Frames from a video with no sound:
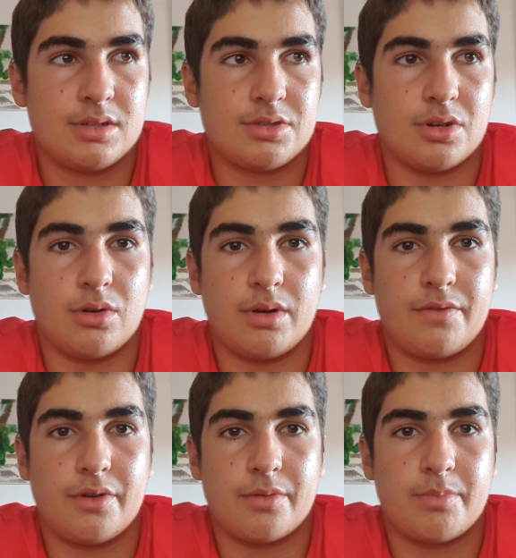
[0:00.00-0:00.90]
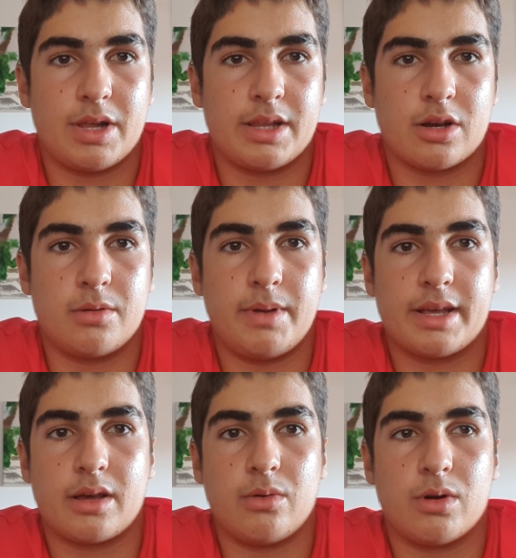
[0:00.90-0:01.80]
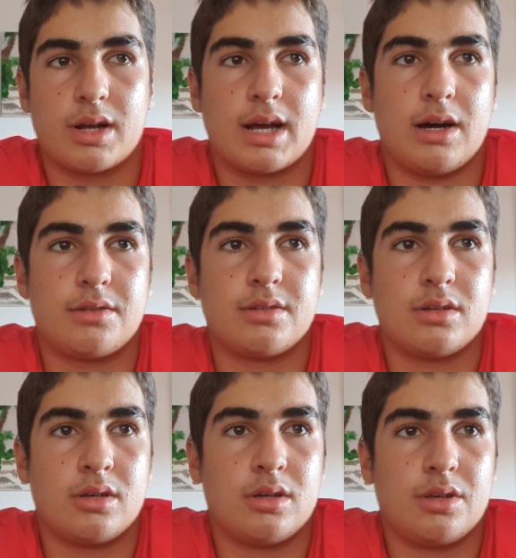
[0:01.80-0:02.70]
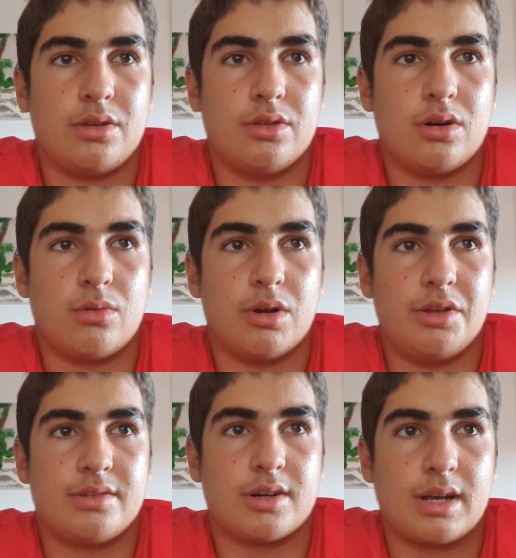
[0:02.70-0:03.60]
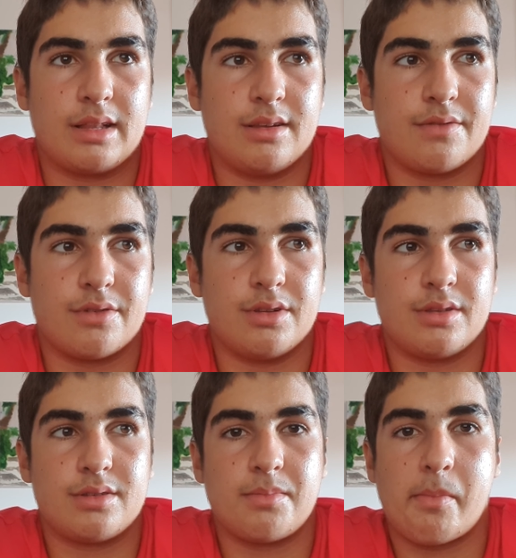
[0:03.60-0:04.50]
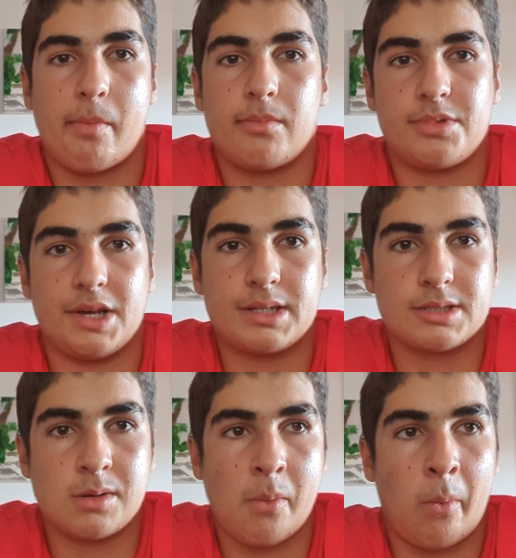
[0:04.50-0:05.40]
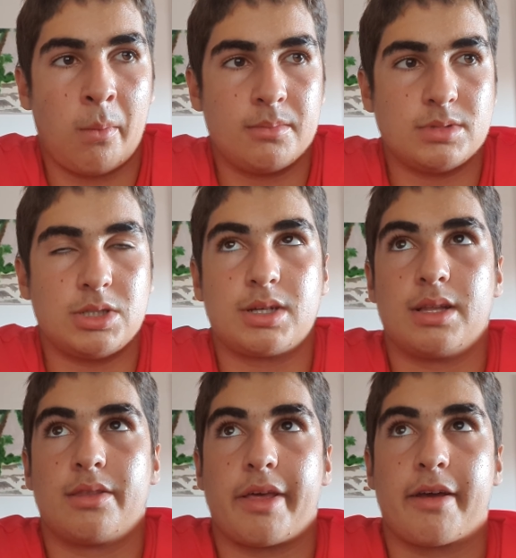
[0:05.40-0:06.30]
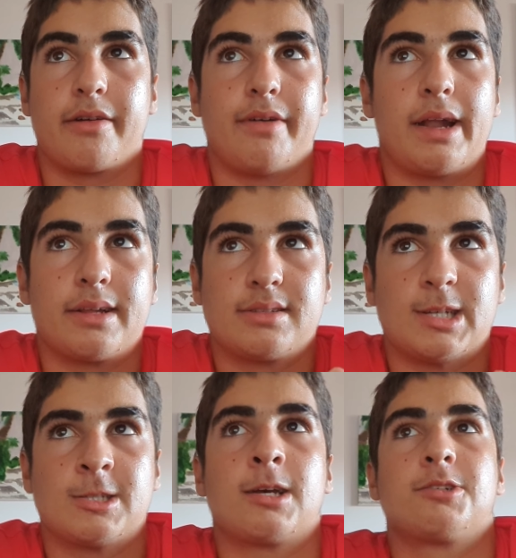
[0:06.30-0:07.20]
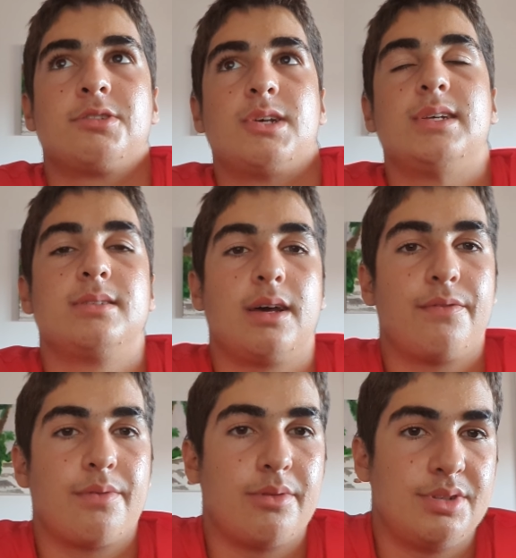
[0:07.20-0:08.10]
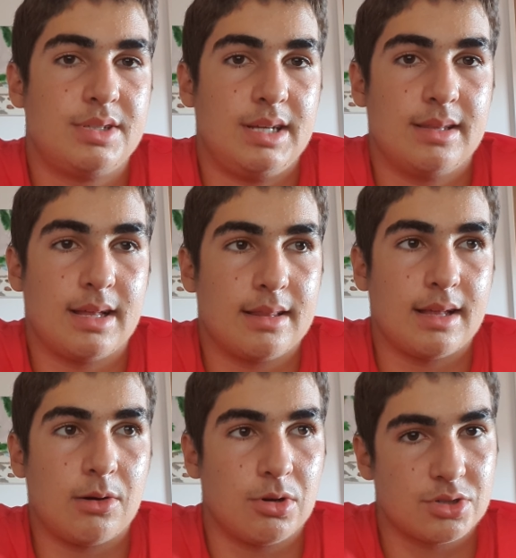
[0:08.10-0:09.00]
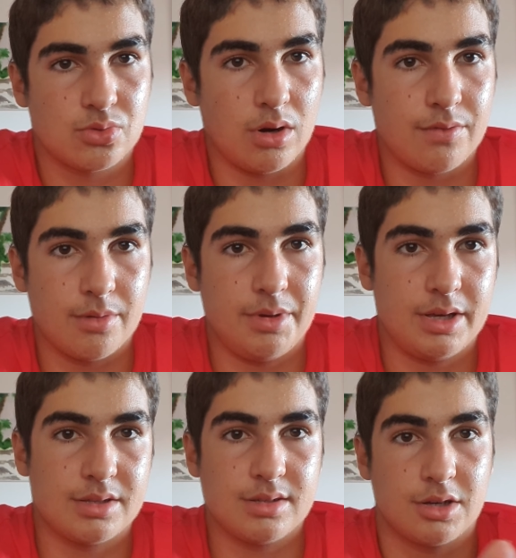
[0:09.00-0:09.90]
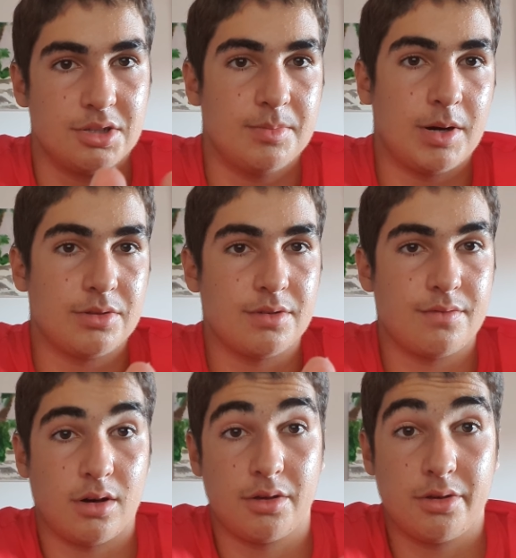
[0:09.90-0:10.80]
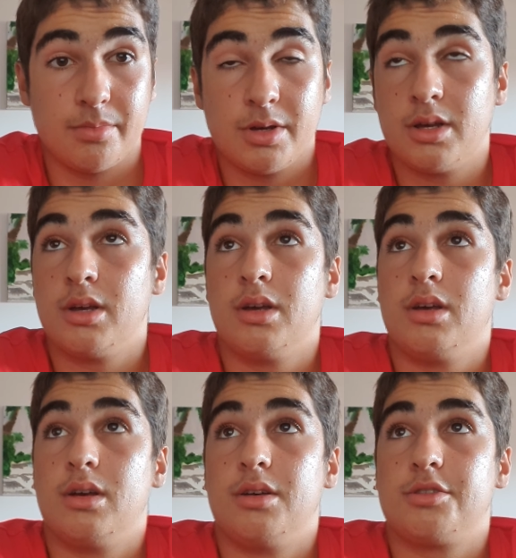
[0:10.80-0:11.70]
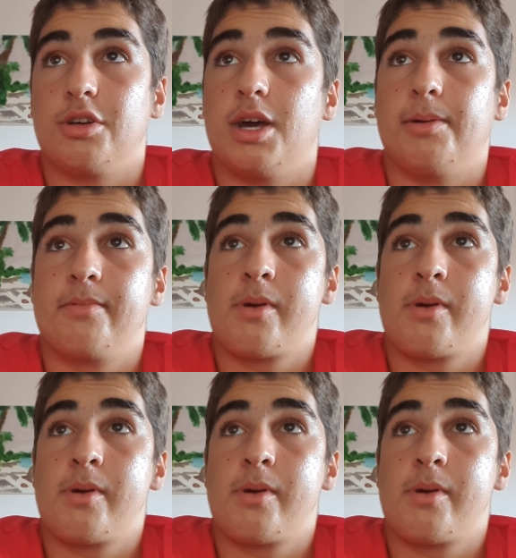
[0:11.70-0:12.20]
So if you're planning on making a workout, where you target different things, you can think of adding 6 exercises. I've seen that works well for me. It's a good amount of volume. So yeah.